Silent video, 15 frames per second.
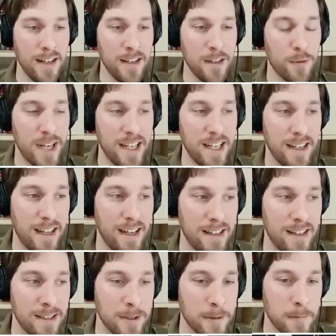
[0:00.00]
Anyway,
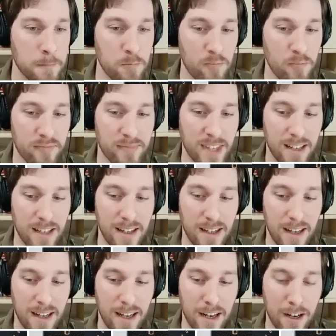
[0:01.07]
and
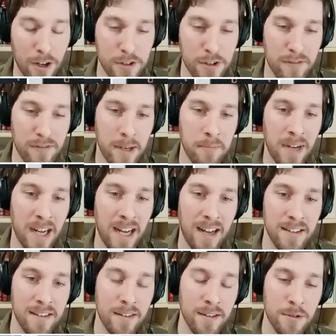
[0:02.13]
a lot of them
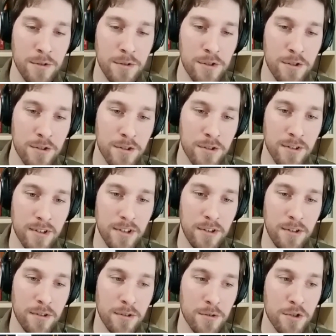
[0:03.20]
had those,
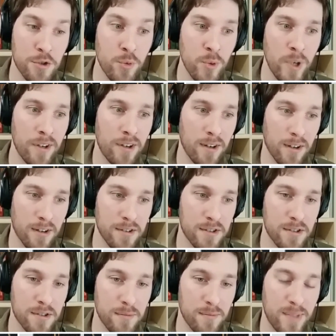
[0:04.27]

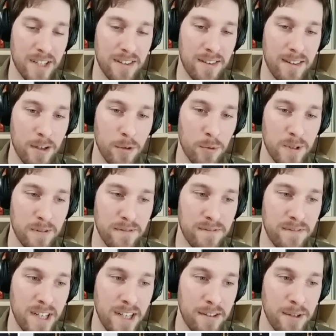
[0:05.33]
swirls, but they were
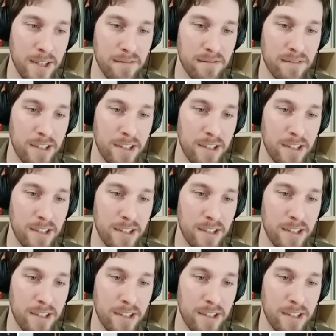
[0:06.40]
very,